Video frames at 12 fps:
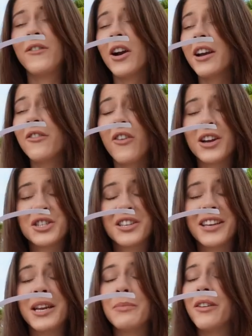Very fresh and
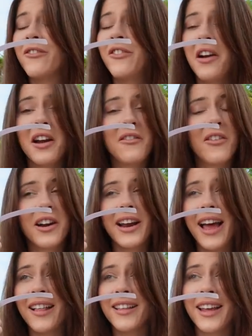clean, but very,
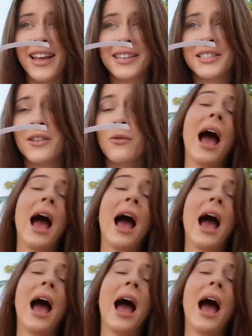very elegant.